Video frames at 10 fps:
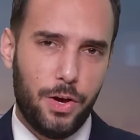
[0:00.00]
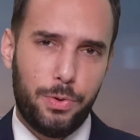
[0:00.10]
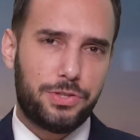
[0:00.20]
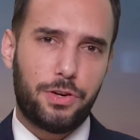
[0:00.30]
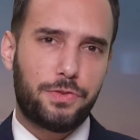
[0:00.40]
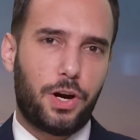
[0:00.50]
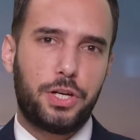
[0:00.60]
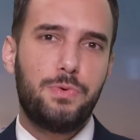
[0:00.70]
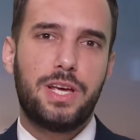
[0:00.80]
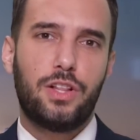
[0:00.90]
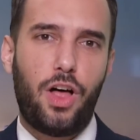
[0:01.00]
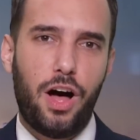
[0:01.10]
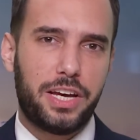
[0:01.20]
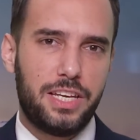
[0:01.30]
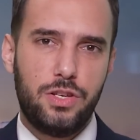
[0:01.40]
With Surfshark, you can
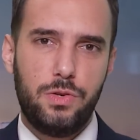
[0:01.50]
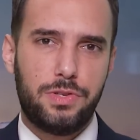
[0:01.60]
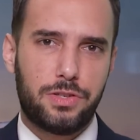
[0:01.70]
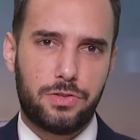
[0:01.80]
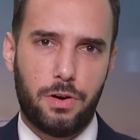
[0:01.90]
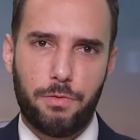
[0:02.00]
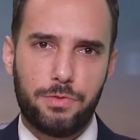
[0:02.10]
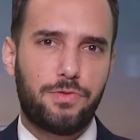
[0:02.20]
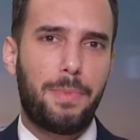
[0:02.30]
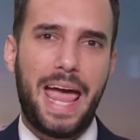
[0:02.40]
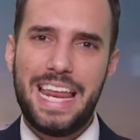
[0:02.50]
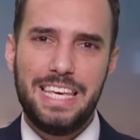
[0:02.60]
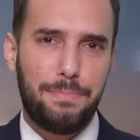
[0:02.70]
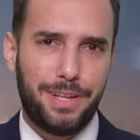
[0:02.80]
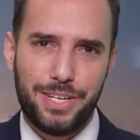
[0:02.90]
log in using servers from
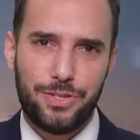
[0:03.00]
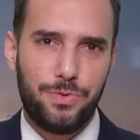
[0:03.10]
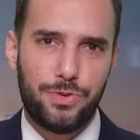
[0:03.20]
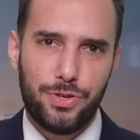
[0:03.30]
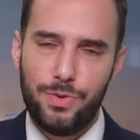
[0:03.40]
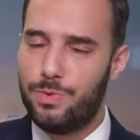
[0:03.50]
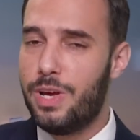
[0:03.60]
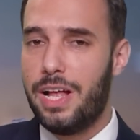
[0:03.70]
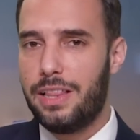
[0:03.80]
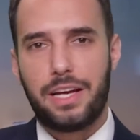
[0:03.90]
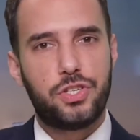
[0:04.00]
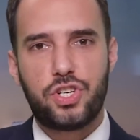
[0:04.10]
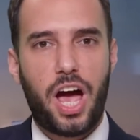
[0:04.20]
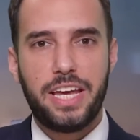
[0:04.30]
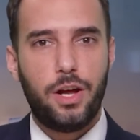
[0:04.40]
any place you choose, like
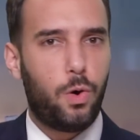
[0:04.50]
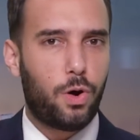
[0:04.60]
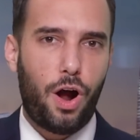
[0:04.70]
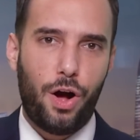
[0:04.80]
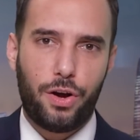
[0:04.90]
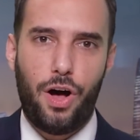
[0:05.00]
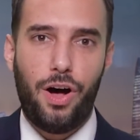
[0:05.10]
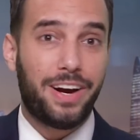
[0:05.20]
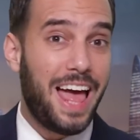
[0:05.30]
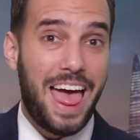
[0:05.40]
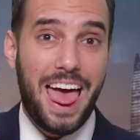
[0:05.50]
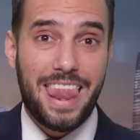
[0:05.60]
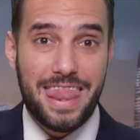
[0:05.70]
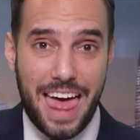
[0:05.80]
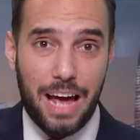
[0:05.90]
China or Hong Kong.
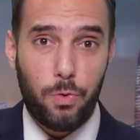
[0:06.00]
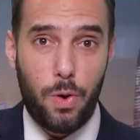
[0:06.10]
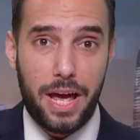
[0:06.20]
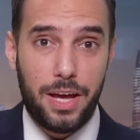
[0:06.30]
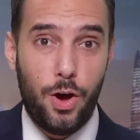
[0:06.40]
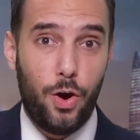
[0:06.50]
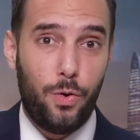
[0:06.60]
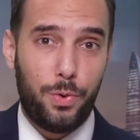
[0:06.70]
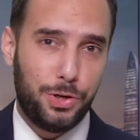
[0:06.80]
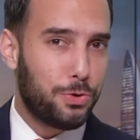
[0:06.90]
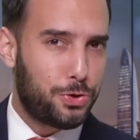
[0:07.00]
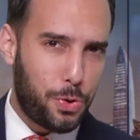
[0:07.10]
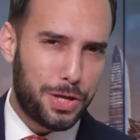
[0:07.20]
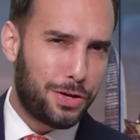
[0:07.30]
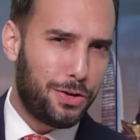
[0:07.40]
That way, when you're
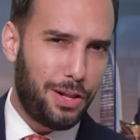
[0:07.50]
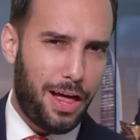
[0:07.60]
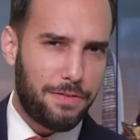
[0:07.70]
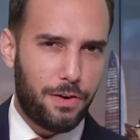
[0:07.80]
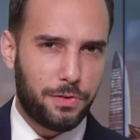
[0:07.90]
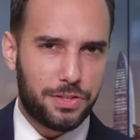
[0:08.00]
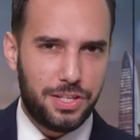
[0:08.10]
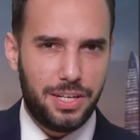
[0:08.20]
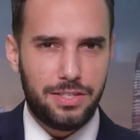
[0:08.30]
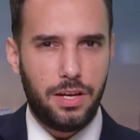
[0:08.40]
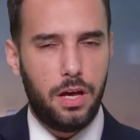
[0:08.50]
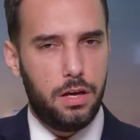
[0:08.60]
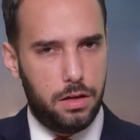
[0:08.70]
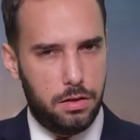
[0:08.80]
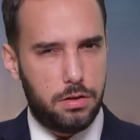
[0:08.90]
enjoying the good life overseas,
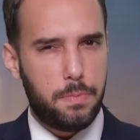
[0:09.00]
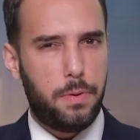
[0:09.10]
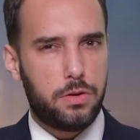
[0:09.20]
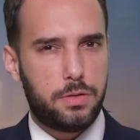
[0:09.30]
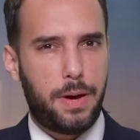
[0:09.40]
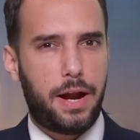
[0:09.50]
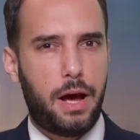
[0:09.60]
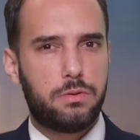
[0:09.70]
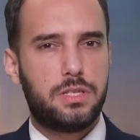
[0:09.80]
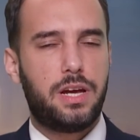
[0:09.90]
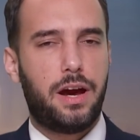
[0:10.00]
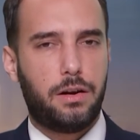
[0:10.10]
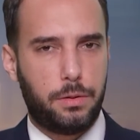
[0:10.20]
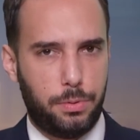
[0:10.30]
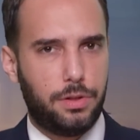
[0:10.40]
you can post about how
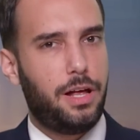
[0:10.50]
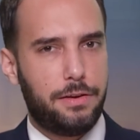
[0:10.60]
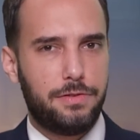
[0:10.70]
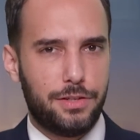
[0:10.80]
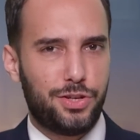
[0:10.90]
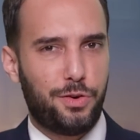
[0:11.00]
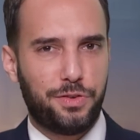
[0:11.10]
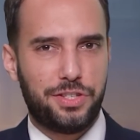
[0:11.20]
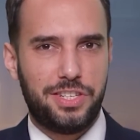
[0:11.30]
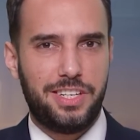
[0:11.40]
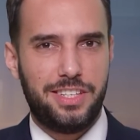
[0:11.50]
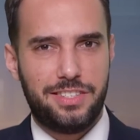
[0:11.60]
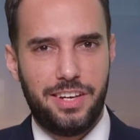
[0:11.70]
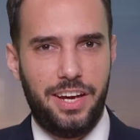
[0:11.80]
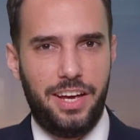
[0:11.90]
terrible life is overseas.